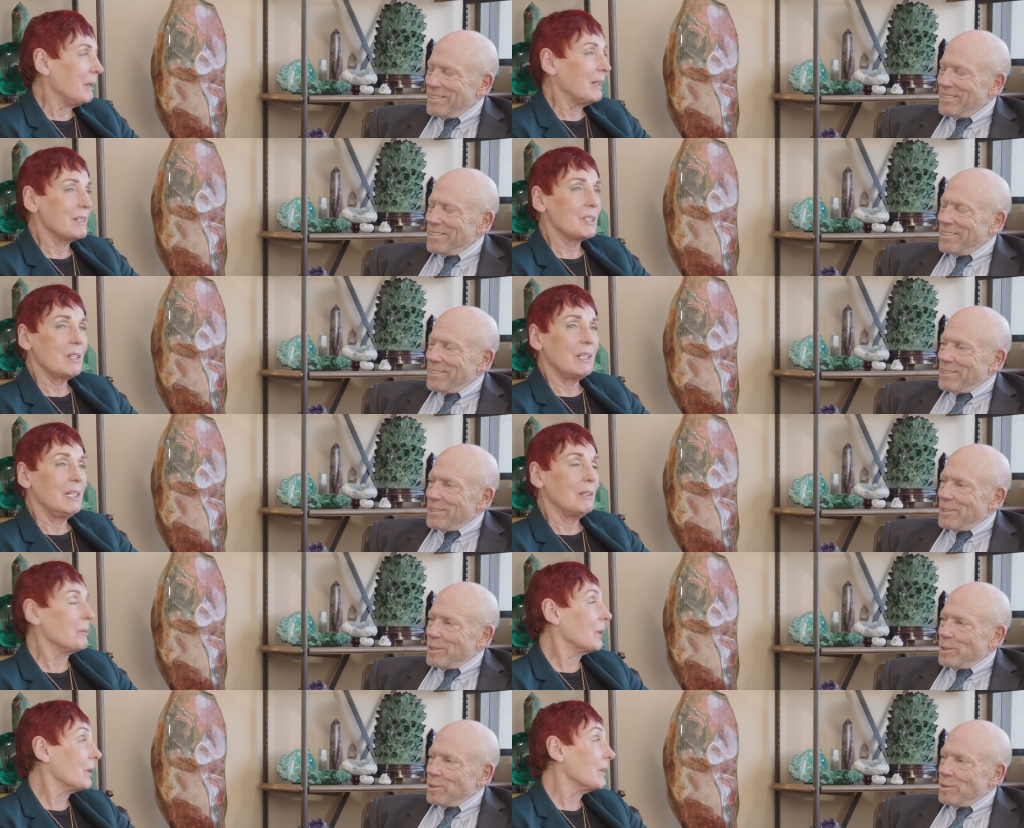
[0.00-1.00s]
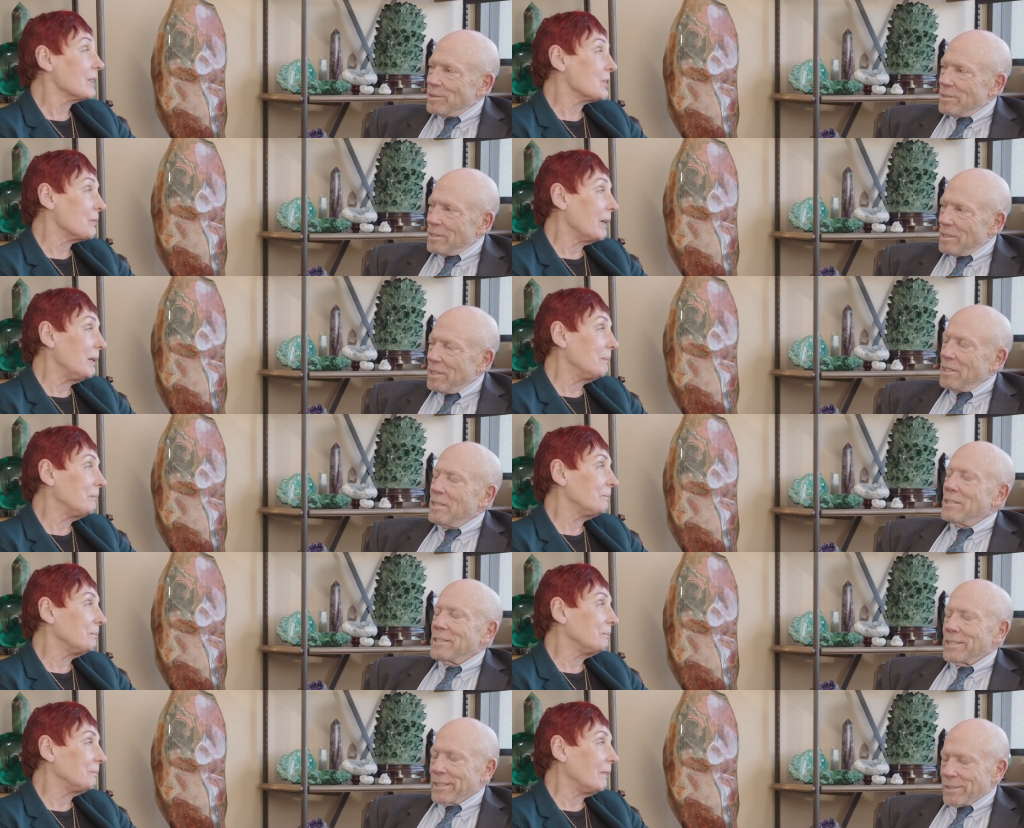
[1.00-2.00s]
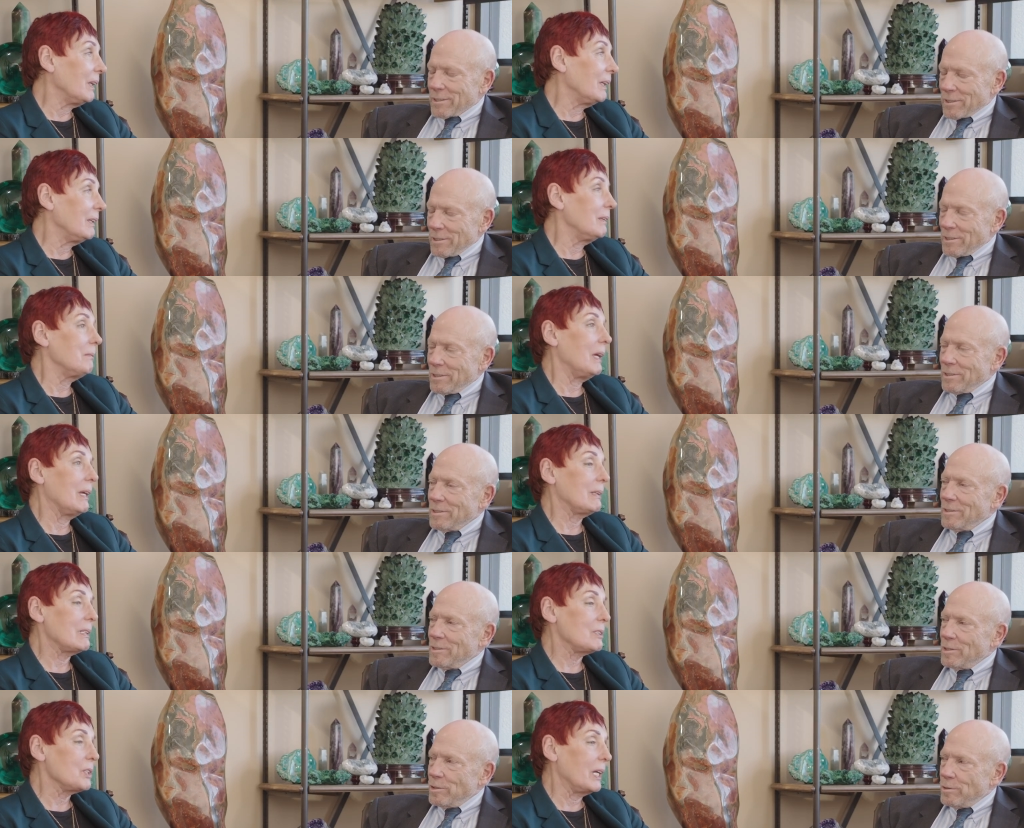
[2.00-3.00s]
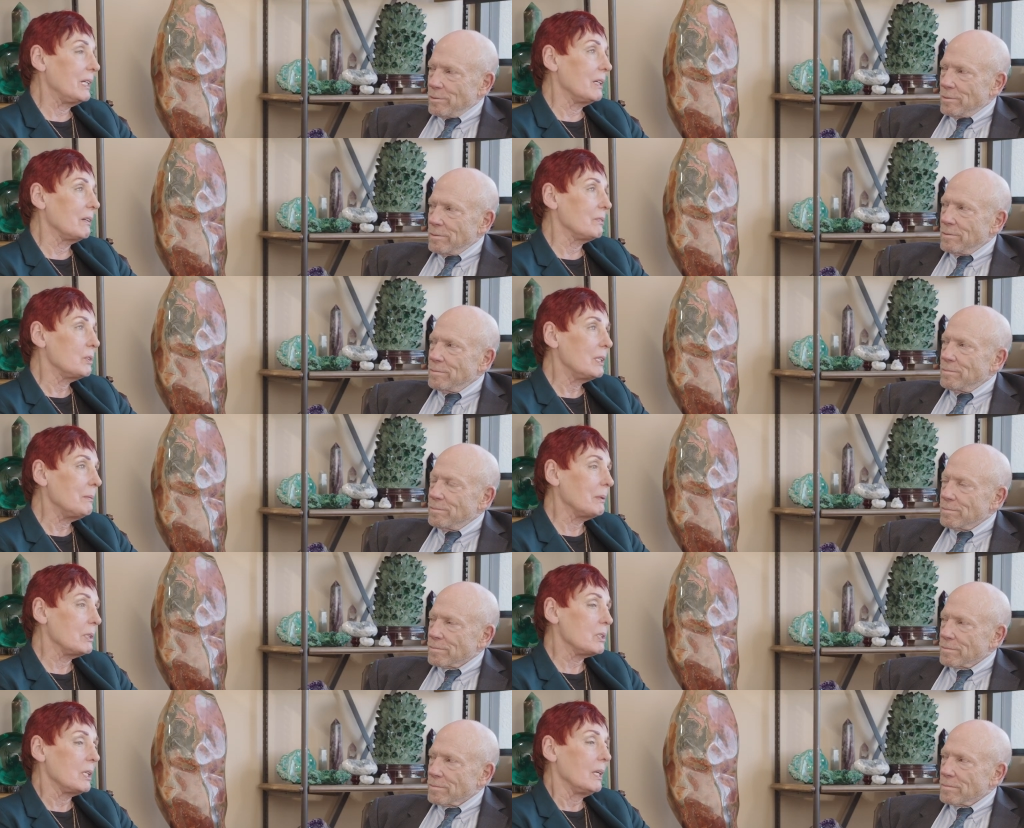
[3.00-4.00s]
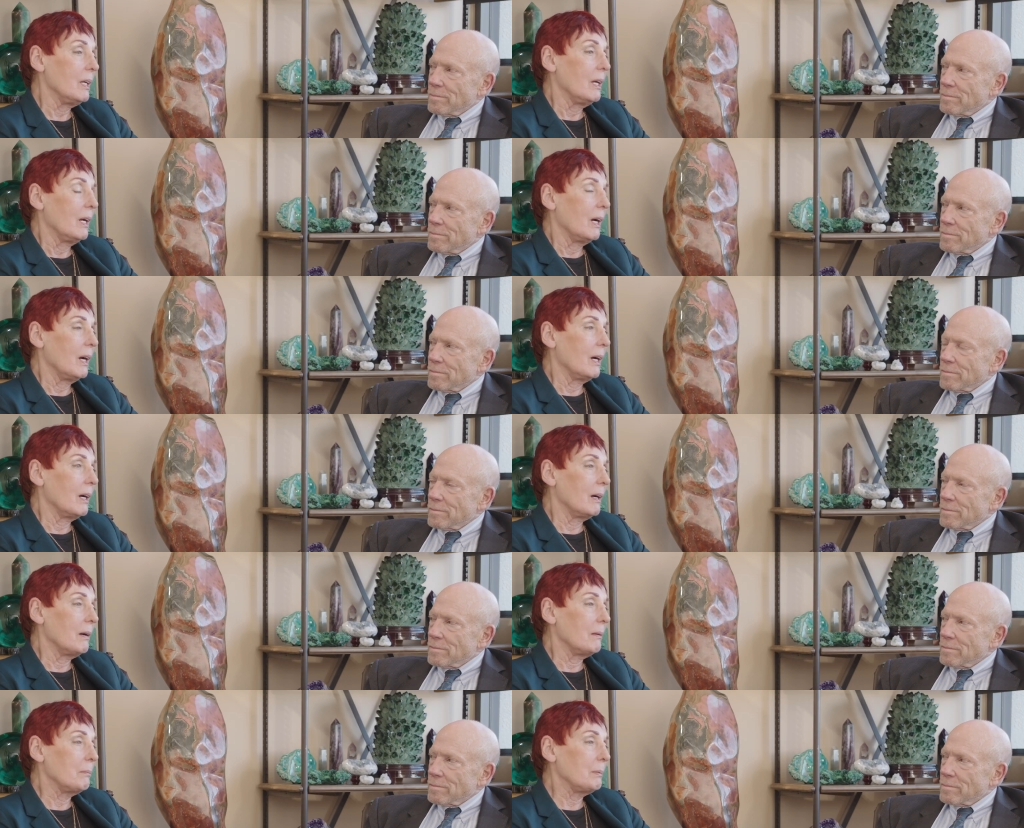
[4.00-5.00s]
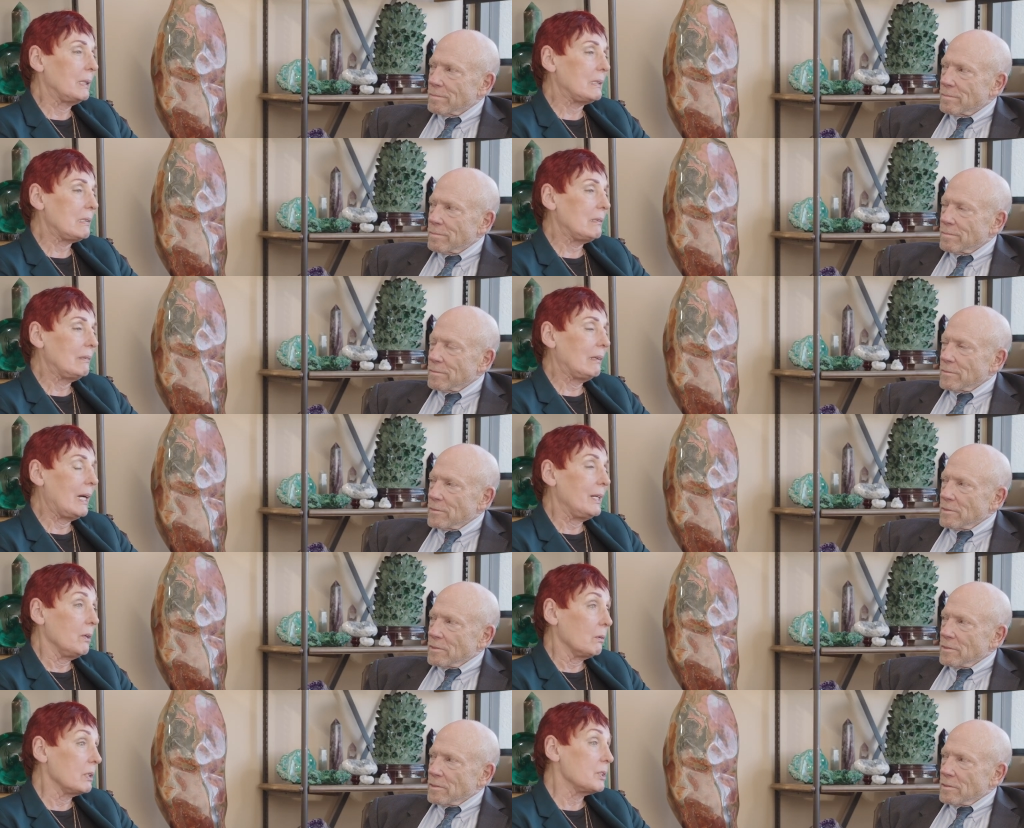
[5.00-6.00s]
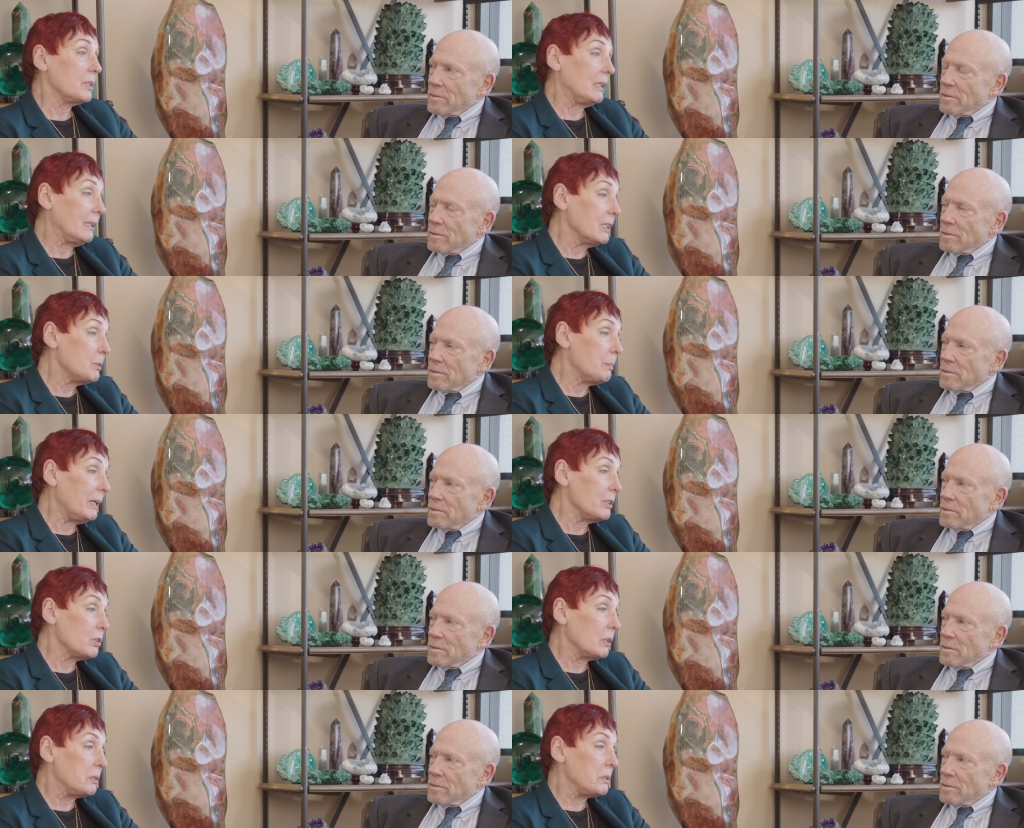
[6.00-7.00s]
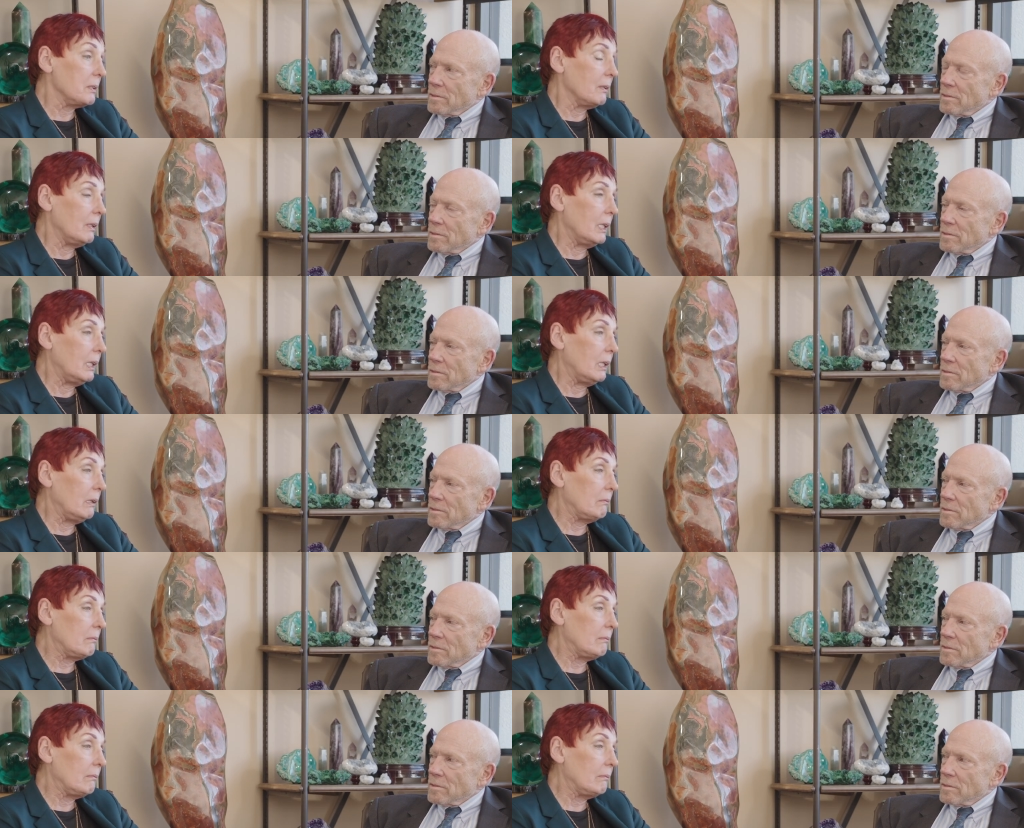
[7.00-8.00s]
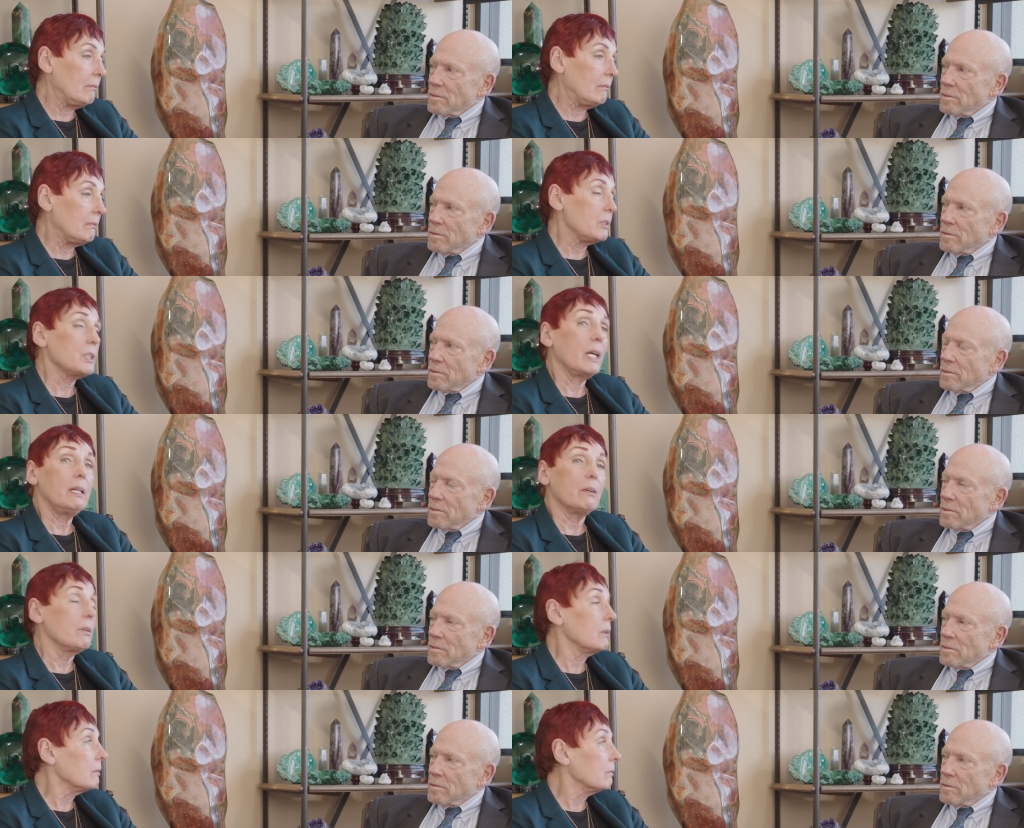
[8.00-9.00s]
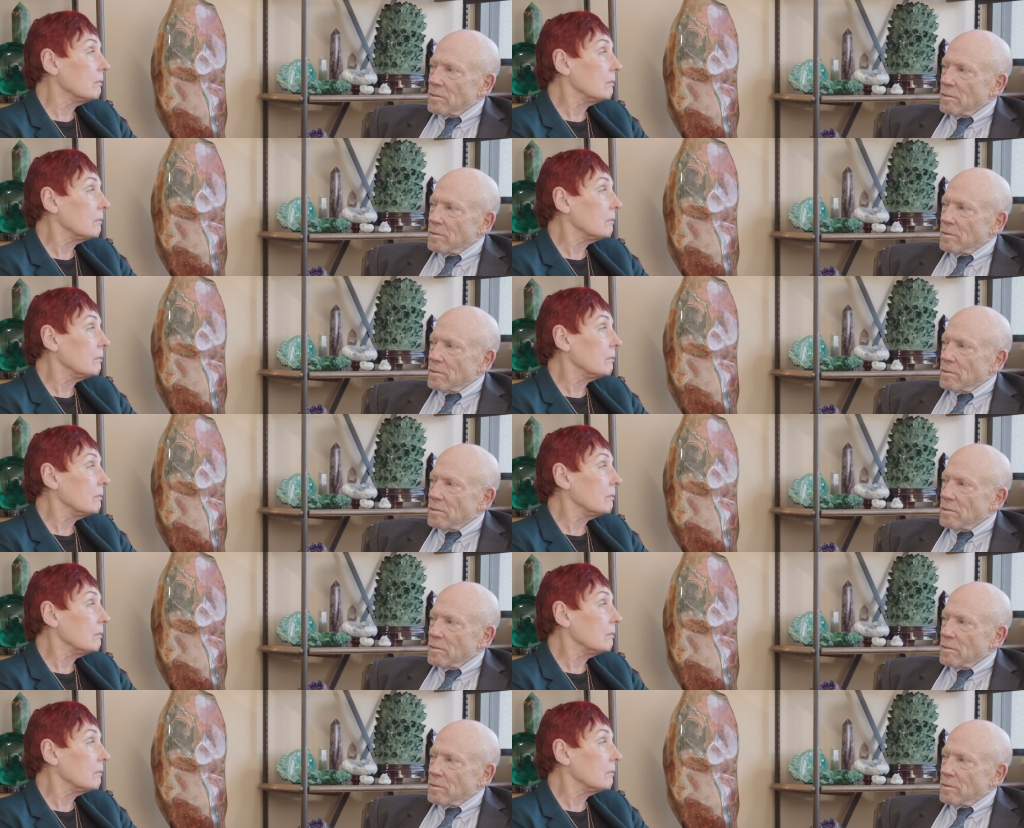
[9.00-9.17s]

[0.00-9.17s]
Speaker 1: because of the recurrence rate yes. at the site of treatment. Uh, but I noticed in this patient, the site of the